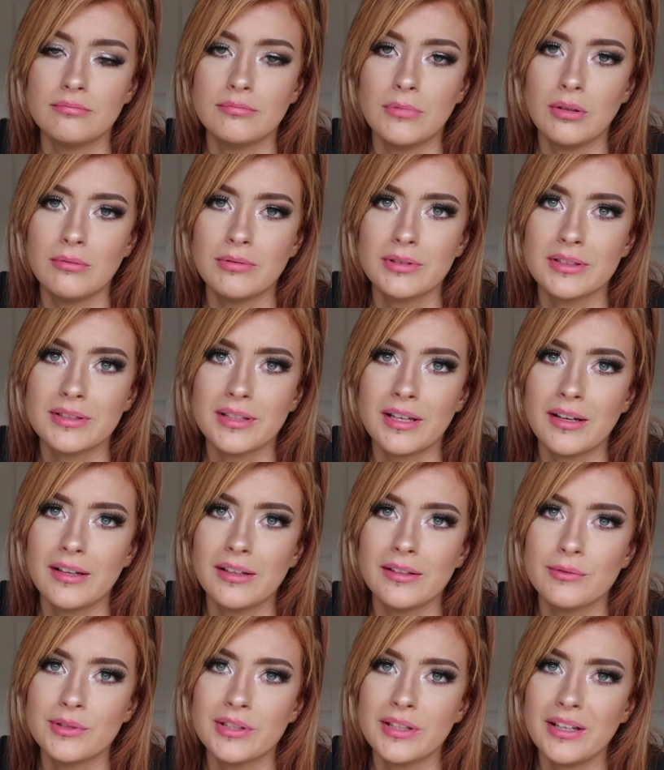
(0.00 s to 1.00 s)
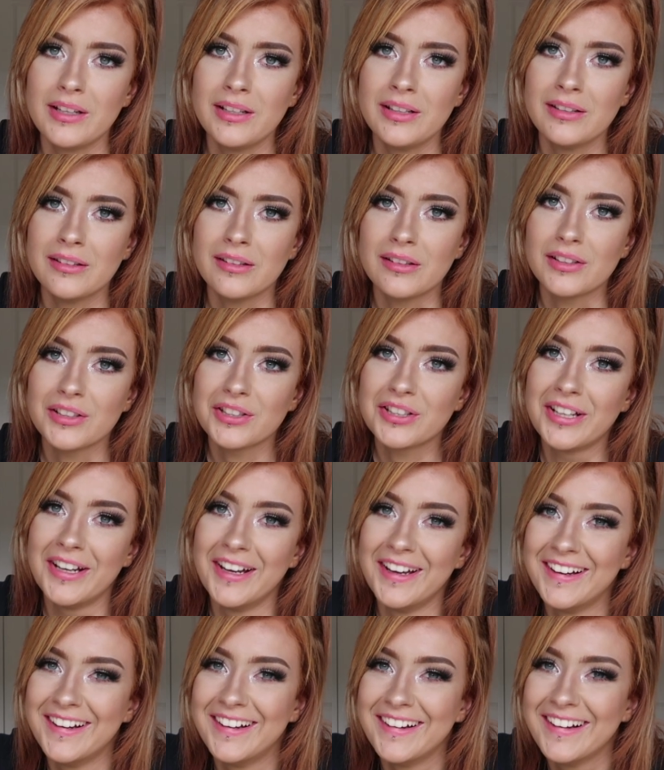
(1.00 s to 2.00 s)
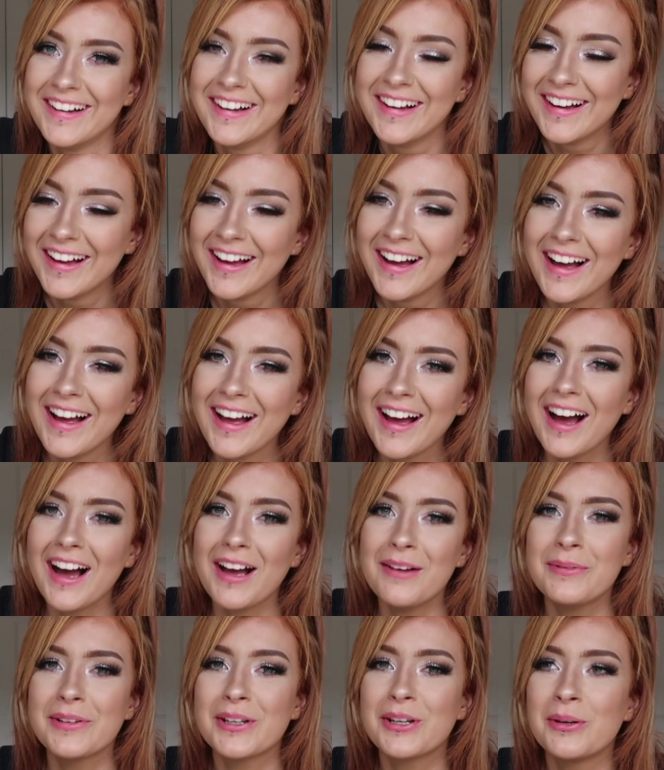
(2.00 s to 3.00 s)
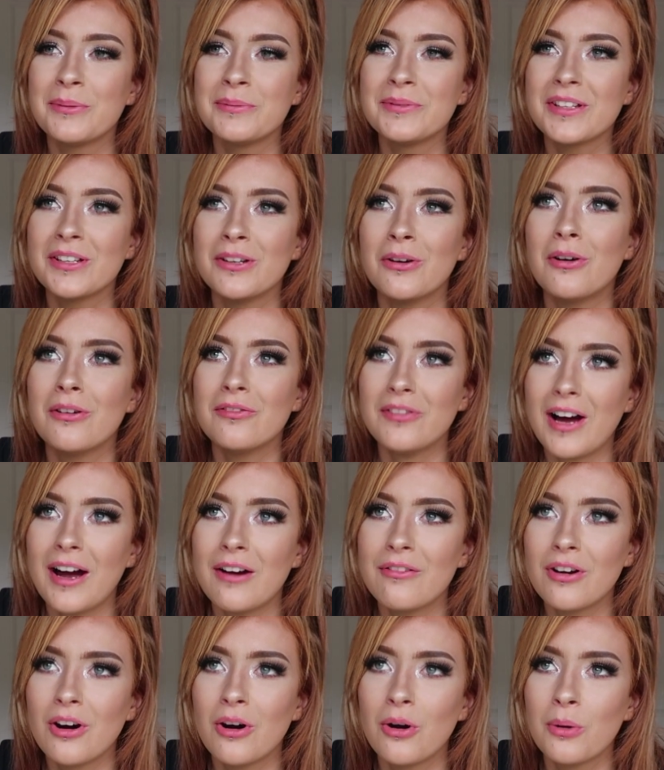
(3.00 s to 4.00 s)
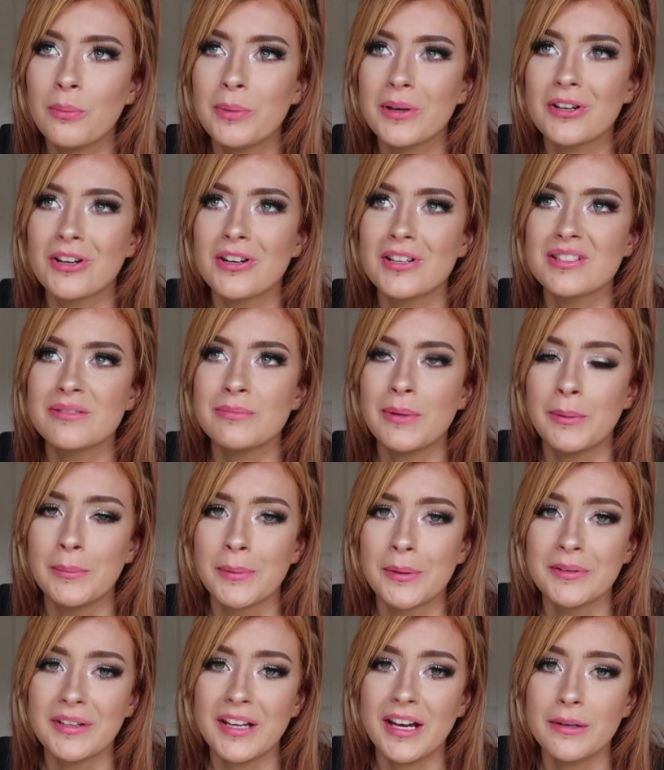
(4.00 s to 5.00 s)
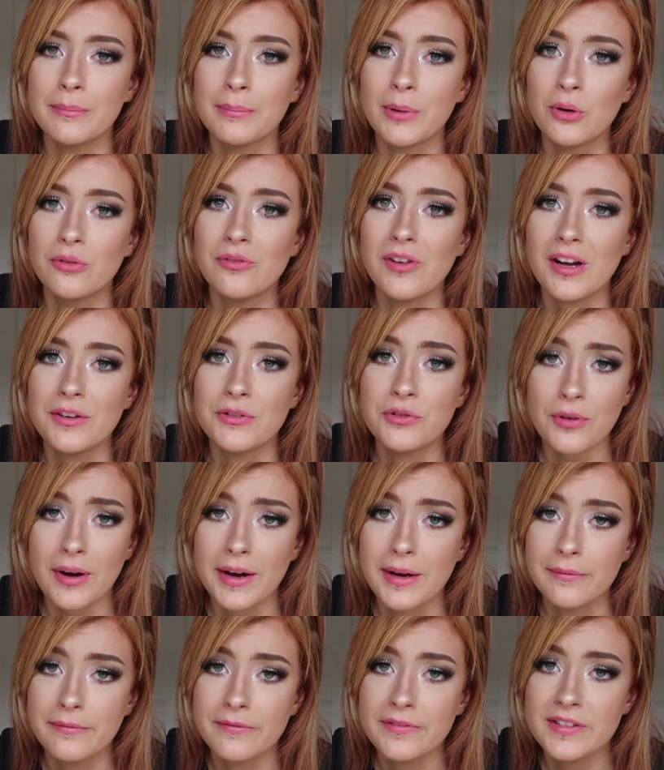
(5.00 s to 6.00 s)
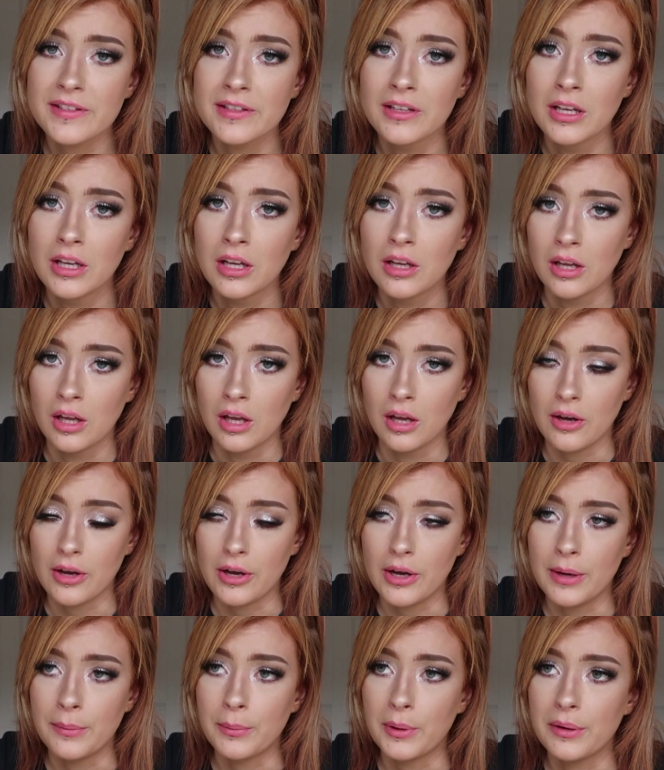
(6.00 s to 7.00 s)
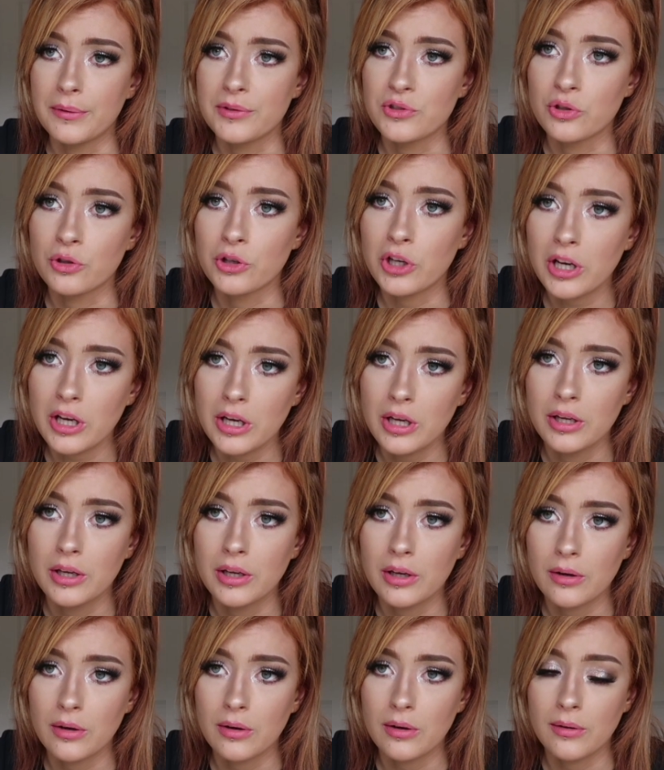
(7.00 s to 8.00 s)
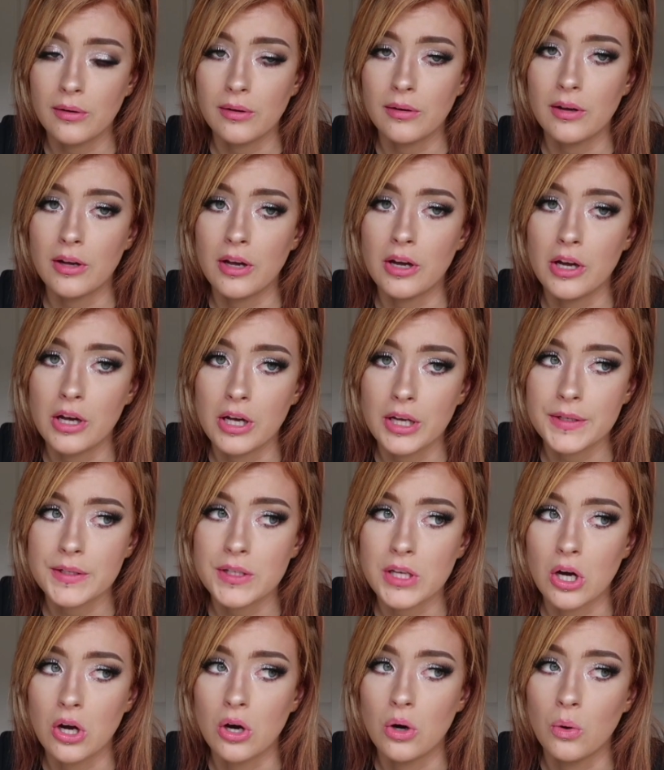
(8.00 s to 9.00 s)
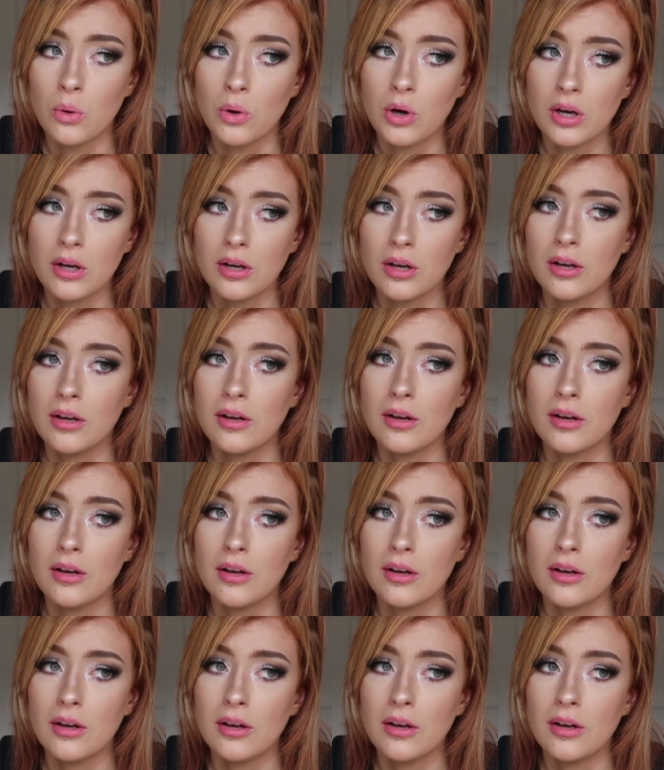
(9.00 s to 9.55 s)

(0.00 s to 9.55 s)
What was that? Was that English? I become to know of Arrow because my mum and dad both had Triumphs when I was younger. So